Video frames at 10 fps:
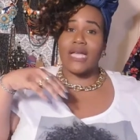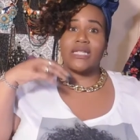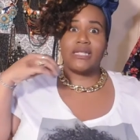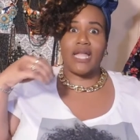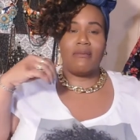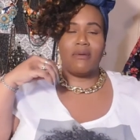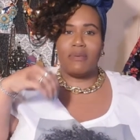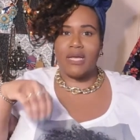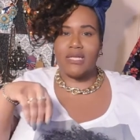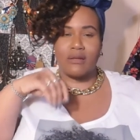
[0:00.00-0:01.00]
statement
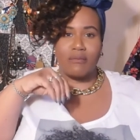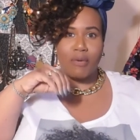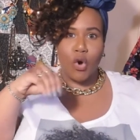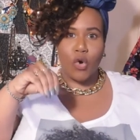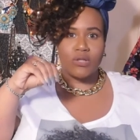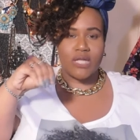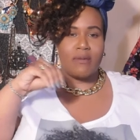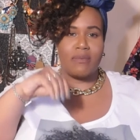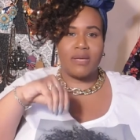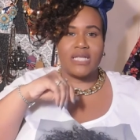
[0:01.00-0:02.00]
piece, a bold
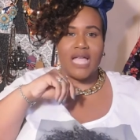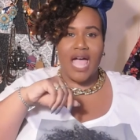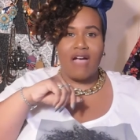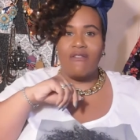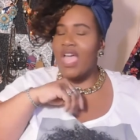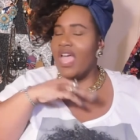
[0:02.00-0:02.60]
statement piece to have